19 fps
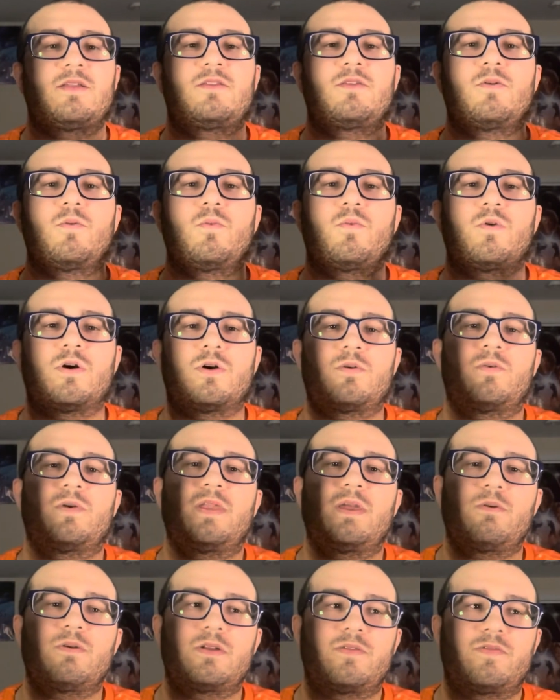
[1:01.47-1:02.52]
when they
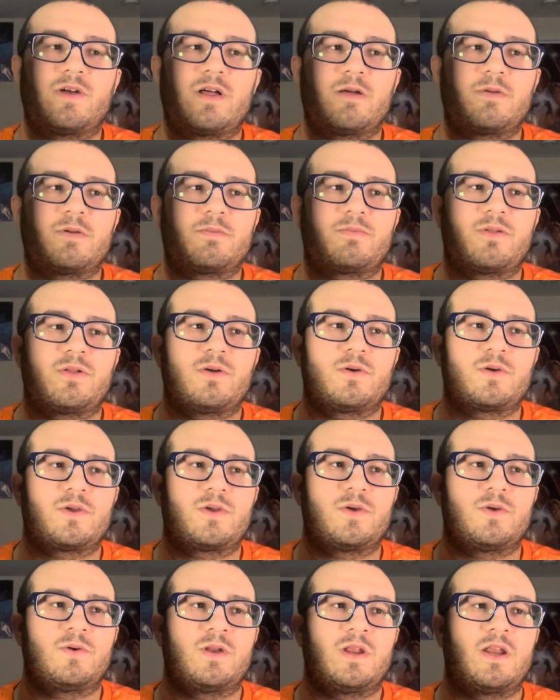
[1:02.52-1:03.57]
were developing Plo
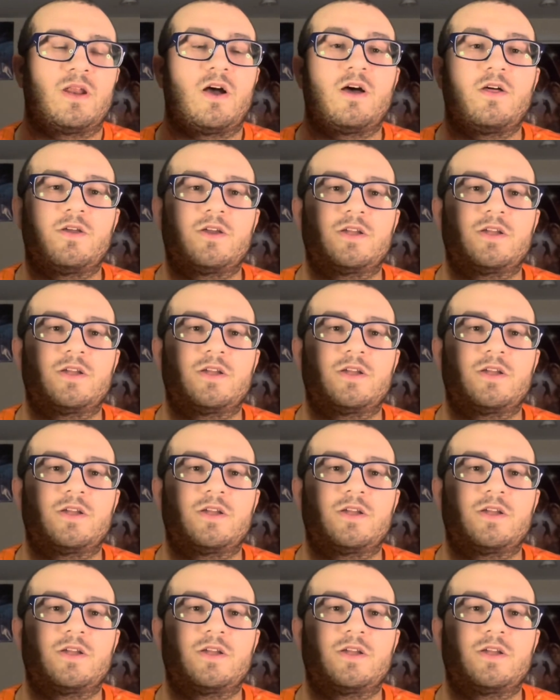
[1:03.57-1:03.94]
Koon and other